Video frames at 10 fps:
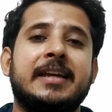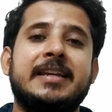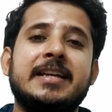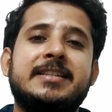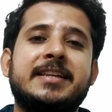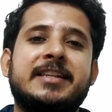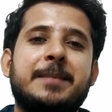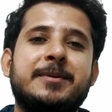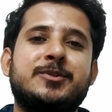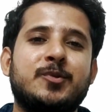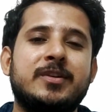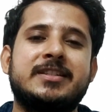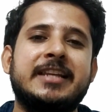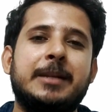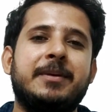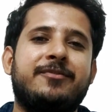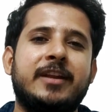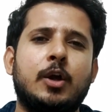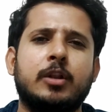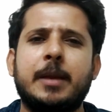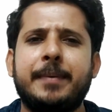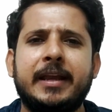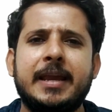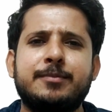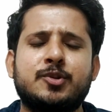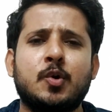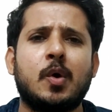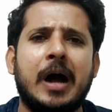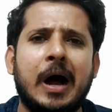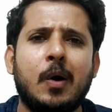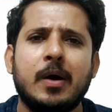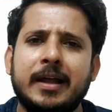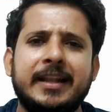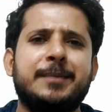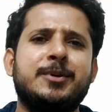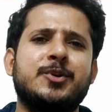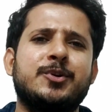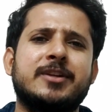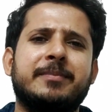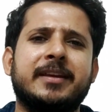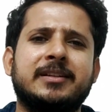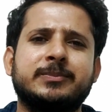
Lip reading: Yes, the Escapist 2 will still be free on the Epic Game Store. How? Let me show you something.